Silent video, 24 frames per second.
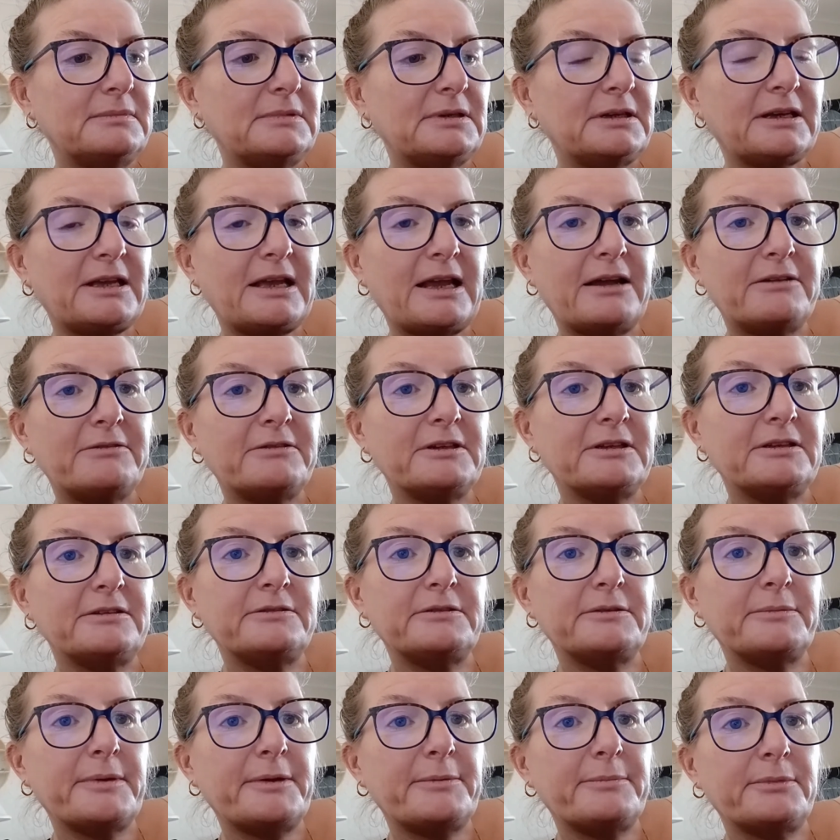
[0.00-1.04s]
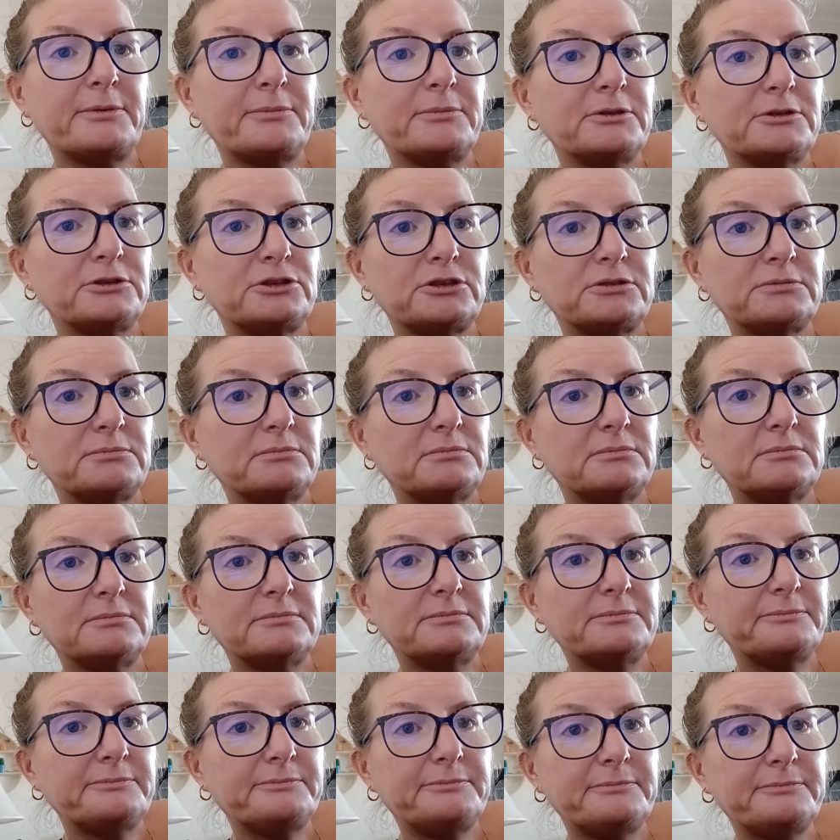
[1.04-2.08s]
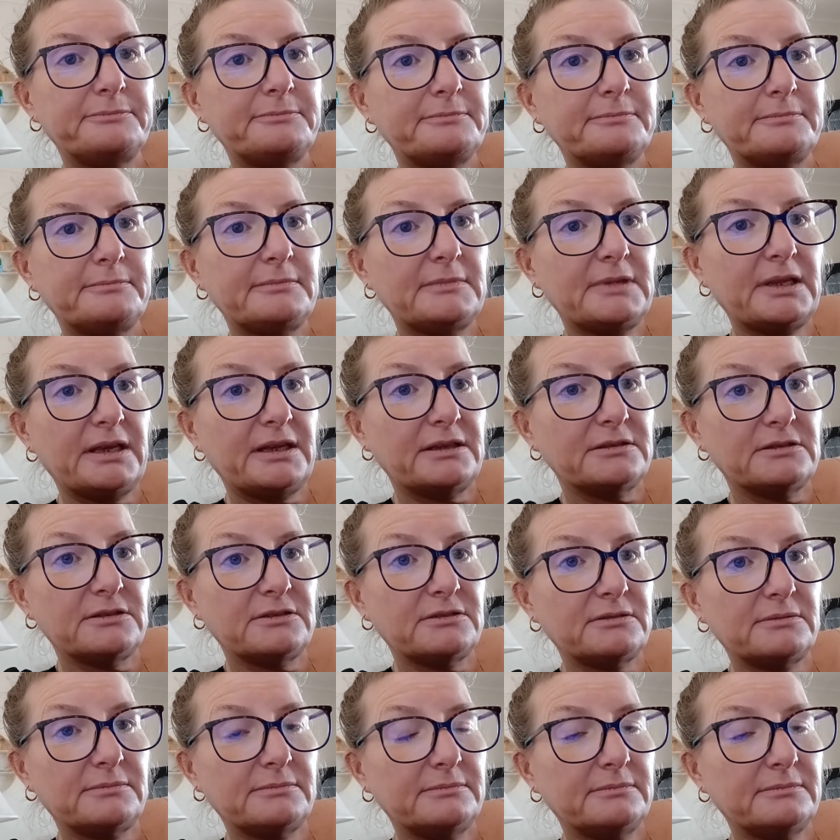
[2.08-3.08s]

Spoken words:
can't really remember much else